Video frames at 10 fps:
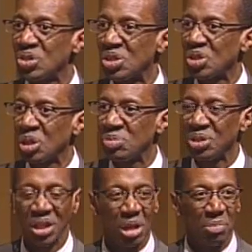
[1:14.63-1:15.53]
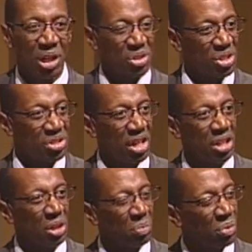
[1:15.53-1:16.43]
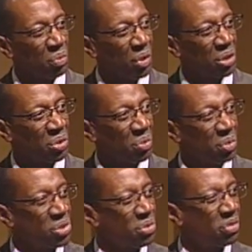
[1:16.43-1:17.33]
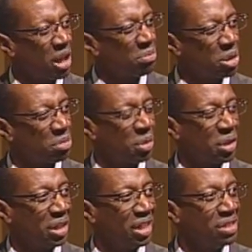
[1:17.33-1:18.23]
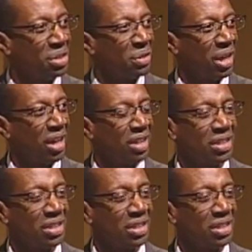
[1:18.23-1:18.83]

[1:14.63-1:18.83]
I saw them sitting out by Husky Stadium with Richard Feynman's book in their hand,